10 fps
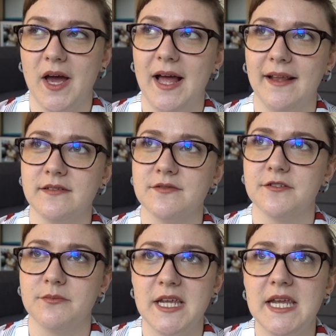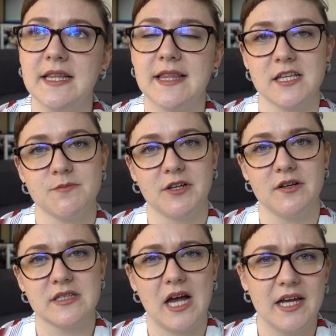And for me, that's
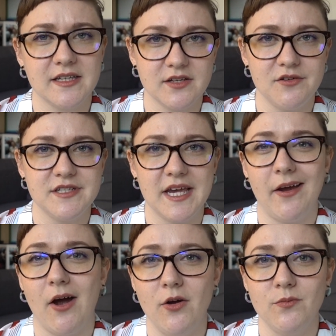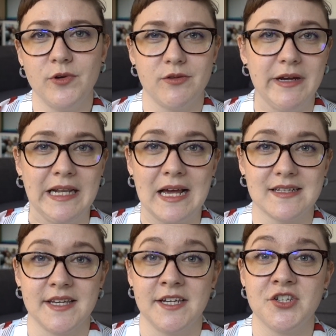because I associate home with
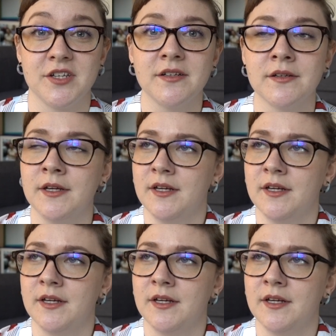relaxation,